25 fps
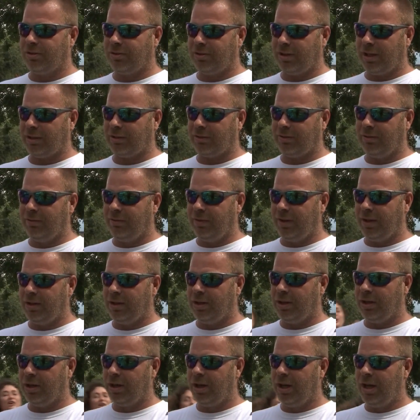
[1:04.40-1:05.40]
sex
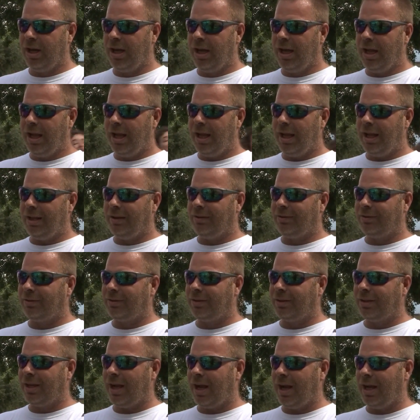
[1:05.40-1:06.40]
offender is
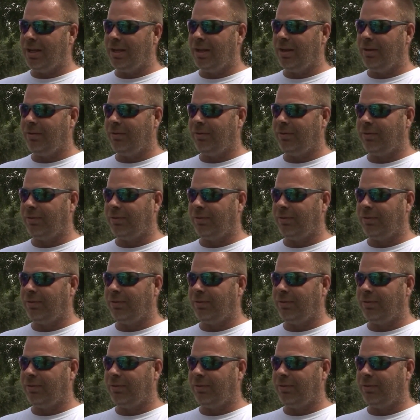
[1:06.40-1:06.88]
kind of